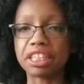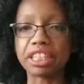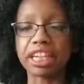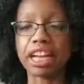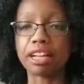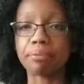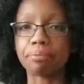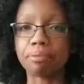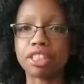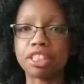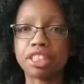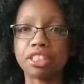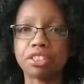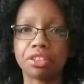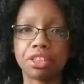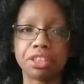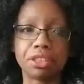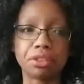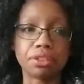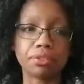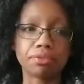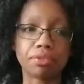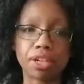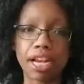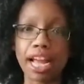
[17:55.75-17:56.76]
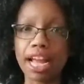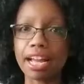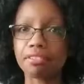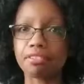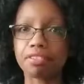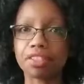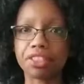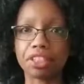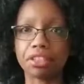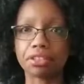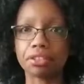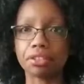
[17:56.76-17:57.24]
They had materials for
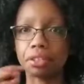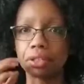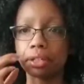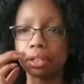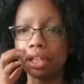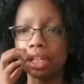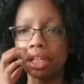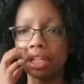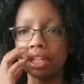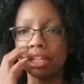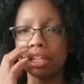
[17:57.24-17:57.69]
every other